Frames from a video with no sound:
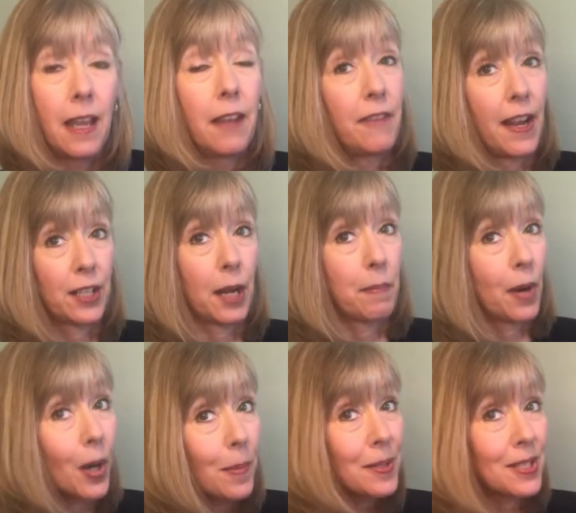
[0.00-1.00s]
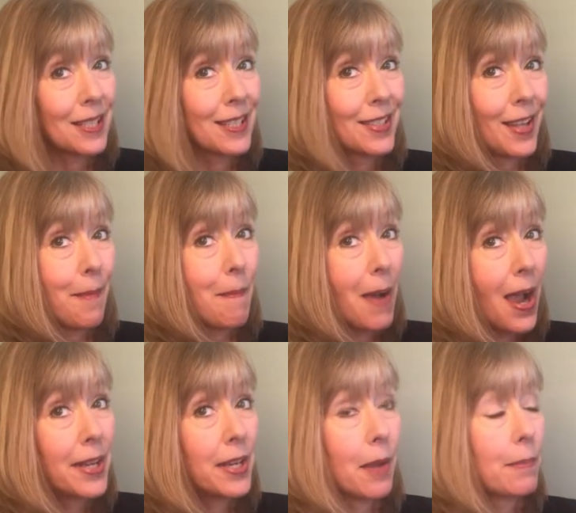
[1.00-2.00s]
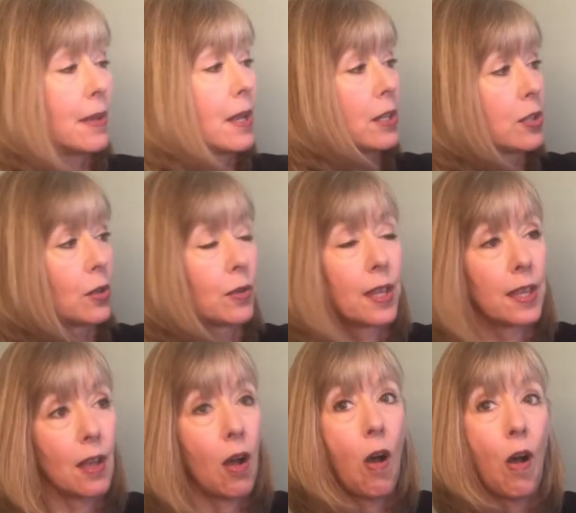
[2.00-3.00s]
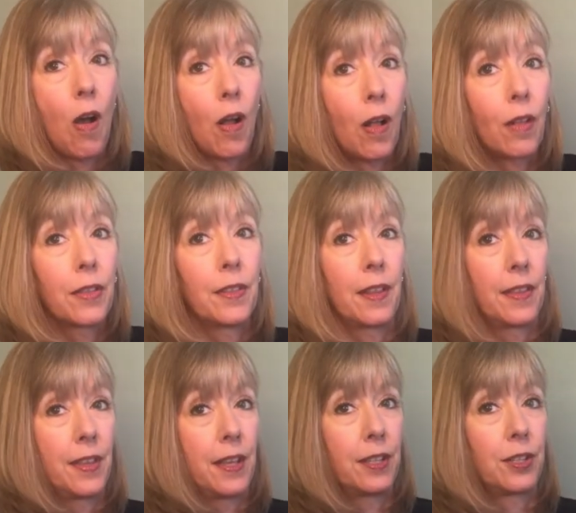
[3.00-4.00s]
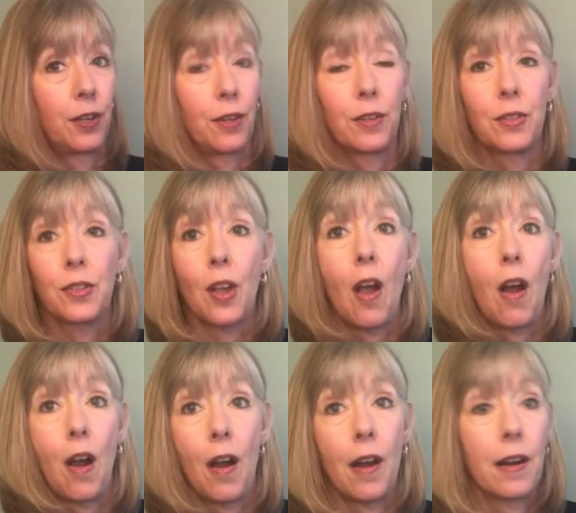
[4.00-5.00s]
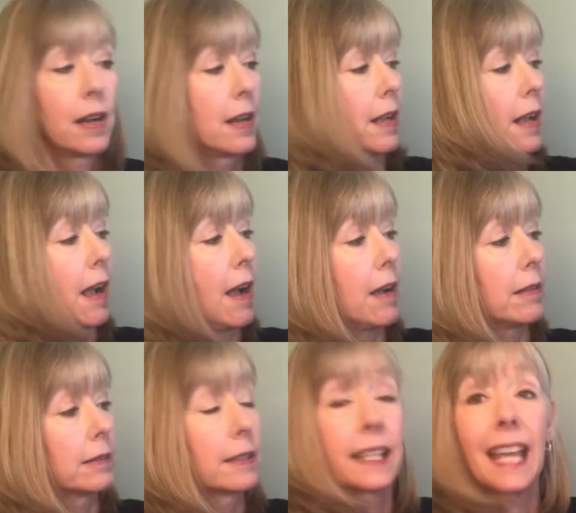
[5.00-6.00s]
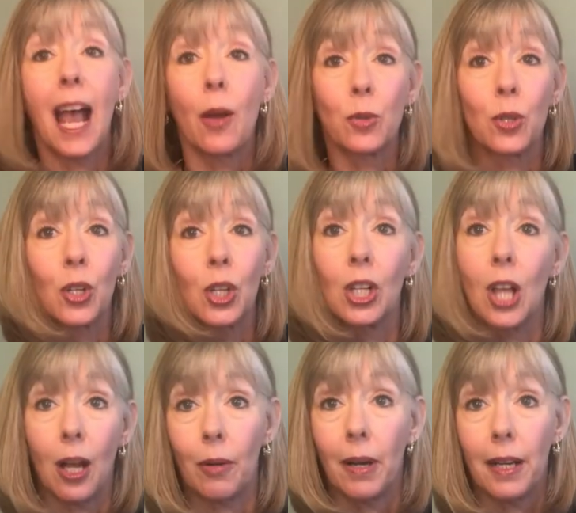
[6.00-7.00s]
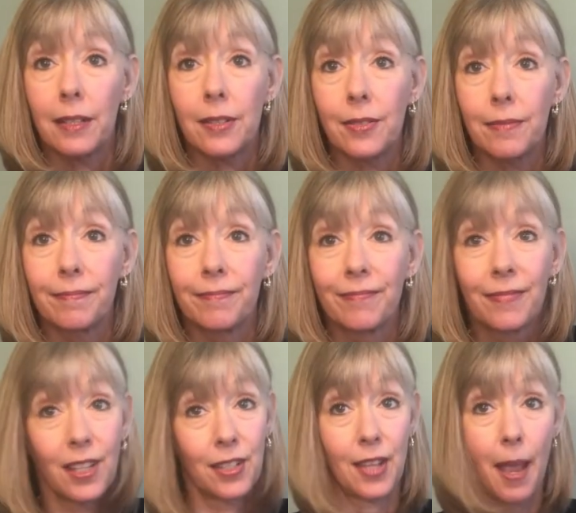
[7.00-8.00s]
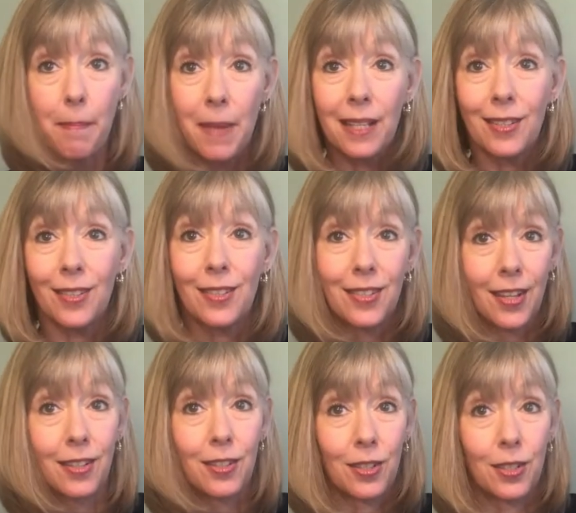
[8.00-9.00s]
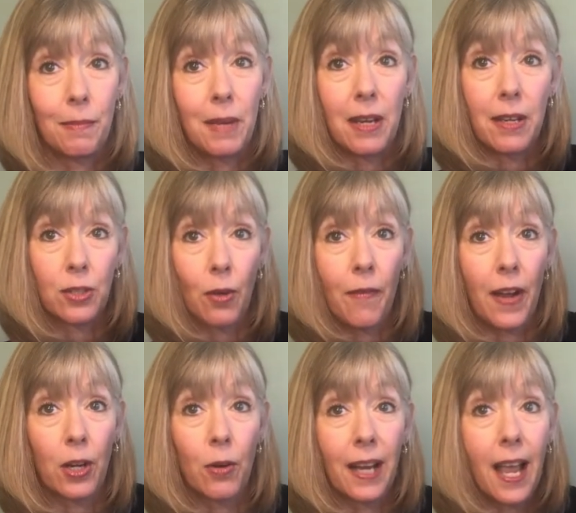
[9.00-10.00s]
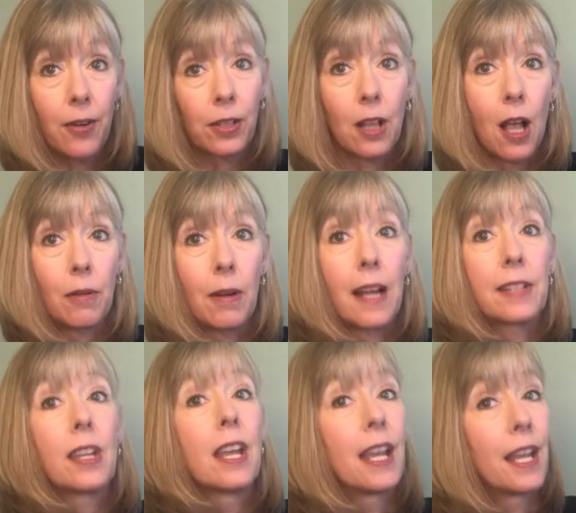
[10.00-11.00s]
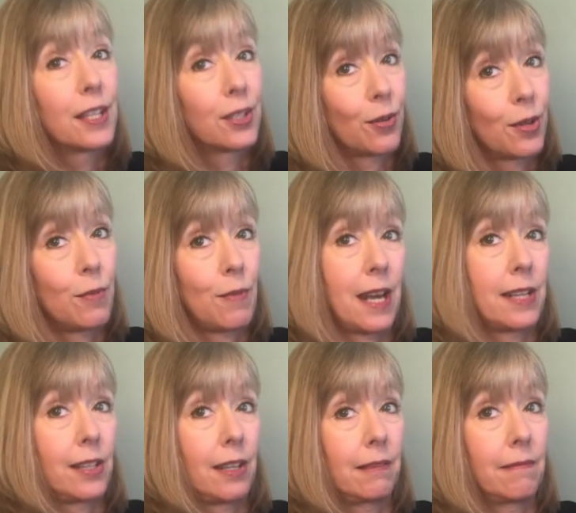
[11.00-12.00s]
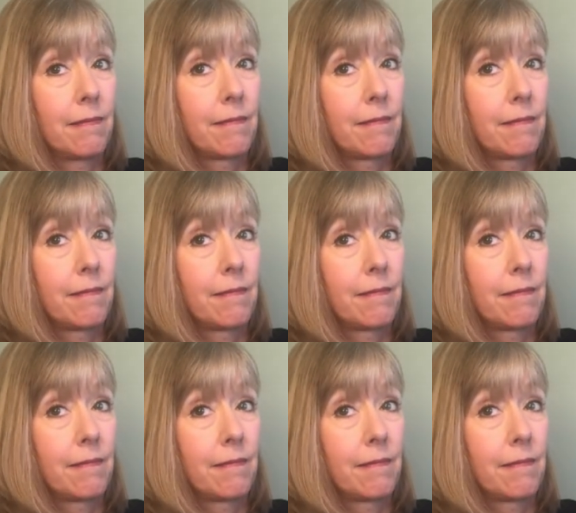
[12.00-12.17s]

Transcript: In fact, I purposely set mine up so that all the turns are uh, counterclockwise, because that makes sense to me. So if I go counterclockwise, it's going to raise it.